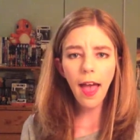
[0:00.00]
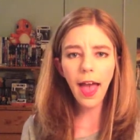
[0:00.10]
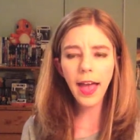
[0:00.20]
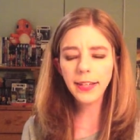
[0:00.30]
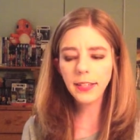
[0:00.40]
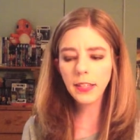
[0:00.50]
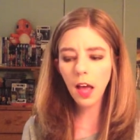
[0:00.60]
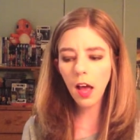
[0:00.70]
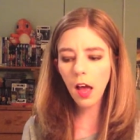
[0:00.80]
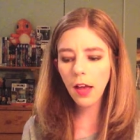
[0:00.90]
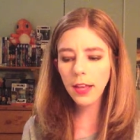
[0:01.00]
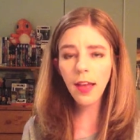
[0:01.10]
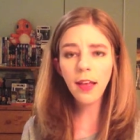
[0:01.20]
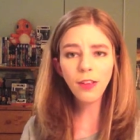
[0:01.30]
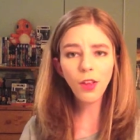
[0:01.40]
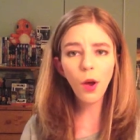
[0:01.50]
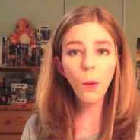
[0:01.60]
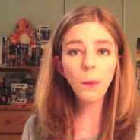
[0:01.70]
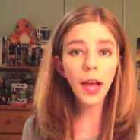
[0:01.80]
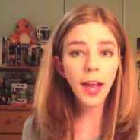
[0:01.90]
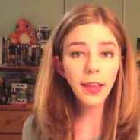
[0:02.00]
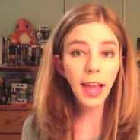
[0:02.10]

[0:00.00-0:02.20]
And uh, yeah, so I hope you guys,